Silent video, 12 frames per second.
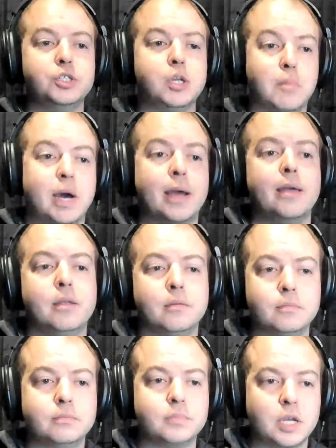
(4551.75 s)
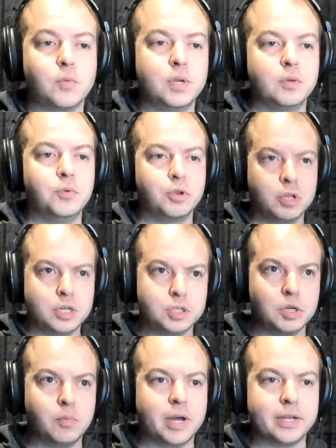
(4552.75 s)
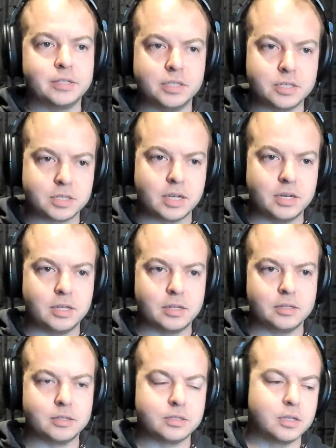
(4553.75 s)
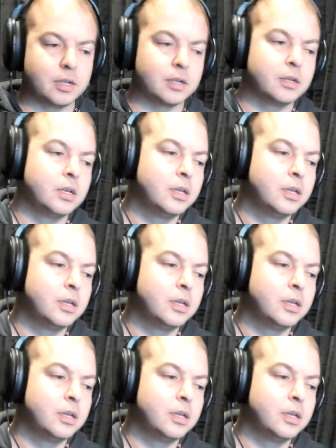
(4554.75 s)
you to buy in. Like, we really need you to buy into this idea and this thing."